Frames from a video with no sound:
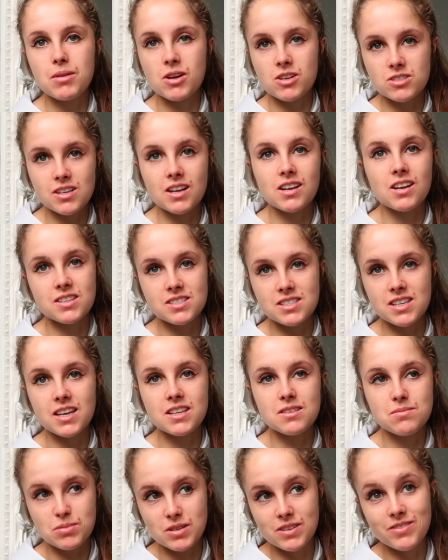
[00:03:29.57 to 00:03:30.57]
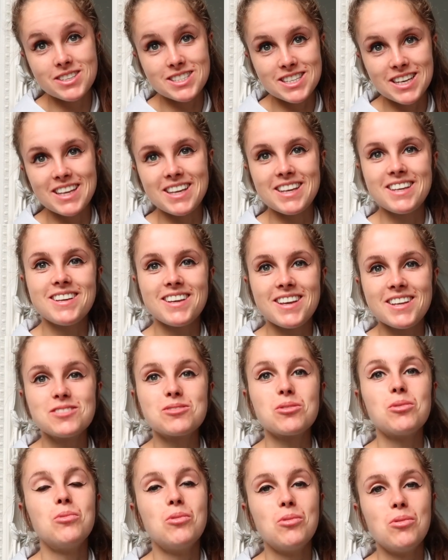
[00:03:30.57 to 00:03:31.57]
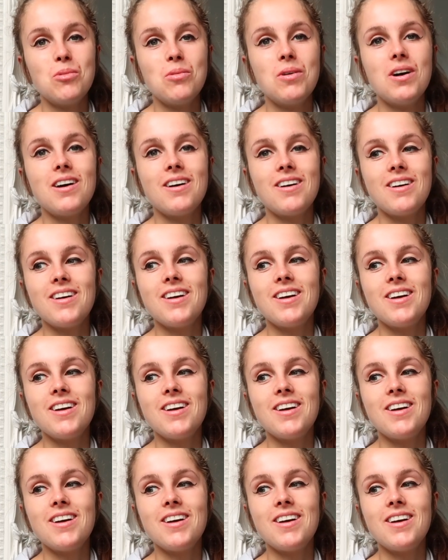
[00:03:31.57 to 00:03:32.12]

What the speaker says: because like I said previously, it's all